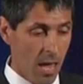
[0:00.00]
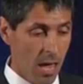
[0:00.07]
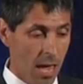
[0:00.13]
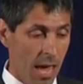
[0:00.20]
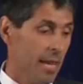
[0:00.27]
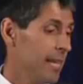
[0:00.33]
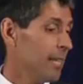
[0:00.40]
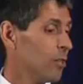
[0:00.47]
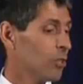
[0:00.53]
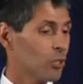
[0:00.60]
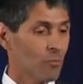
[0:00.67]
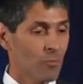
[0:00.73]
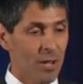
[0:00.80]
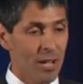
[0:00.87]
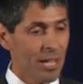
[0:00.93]
And he looked
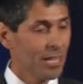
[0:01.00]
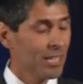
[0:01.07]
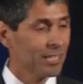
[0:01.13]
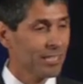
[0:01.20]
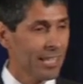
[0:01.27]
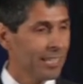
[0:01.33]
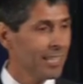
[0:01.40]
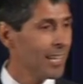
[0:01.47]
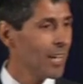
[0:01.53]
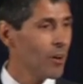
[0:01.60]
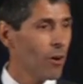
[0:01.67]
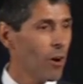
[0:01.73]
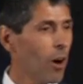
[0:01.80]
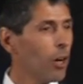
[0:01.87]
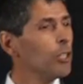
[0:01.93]
at me and he said, you
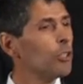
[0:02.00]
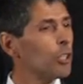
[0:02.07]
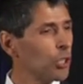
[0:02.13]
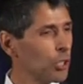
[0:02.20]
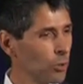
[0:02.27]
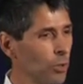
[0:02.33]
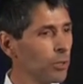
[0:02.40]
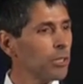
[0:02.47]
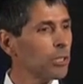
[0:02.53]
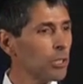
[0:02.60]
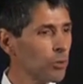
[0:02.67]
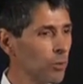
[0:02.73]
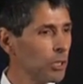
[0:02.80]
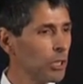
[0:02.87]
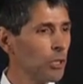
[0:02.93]
know, are you sure this
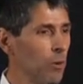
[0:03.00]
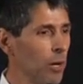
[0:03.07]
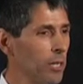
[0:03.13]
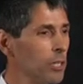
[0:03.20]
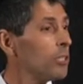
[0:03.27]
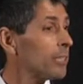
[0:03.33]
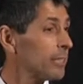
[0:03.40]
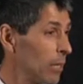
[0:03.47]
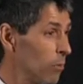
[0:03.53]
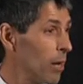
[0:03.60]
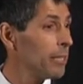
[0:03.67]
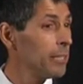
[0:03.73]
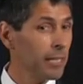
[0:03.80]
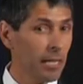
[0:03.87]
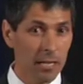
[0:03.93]
is what you want to do? Because I
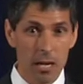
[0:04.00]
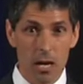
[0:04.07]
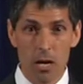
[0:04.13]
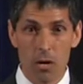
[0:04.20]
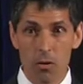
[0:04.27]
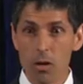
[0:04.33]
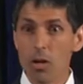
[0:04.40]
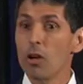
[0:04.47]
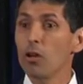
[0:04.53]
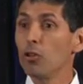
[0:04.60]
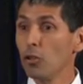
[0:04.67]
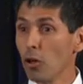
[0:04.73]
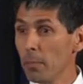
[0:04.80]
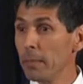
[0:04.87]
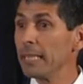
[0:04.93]
want you to know
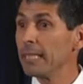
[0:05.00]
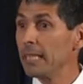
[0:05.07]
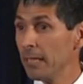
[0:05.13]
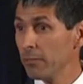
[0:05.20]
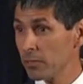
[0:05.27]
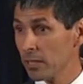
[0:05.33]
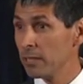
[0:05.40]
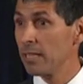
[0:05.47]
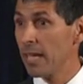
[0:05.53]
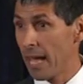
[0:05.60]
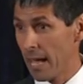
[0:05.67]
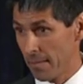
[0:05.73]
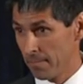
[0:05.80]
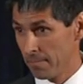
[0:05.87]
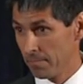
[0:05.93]
nobody gives a
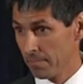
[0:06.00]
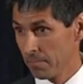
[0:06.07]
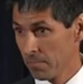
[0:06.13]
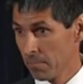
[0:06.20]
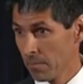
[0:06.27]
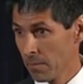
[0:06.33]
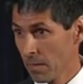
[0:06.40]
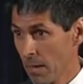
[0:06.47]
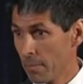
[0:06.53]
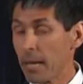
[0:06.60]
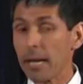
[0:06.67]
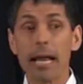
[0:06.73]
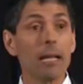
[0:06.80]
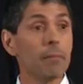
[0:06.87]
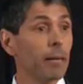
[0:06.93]
damn
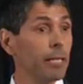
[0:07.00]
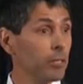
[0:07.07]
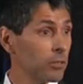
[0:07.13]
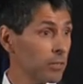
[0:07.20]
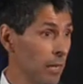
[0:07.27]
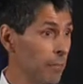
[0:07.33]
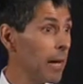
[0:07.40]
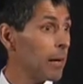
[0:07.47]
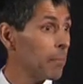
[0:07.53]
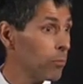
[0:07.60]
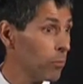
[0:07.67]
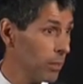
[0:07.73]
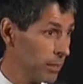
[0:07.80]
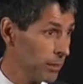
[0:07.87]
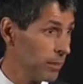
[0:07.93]
about anybody who's come out of
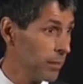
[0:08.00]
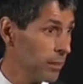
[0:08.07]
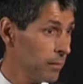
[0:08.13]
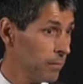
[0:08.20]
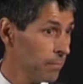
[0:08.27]
prison.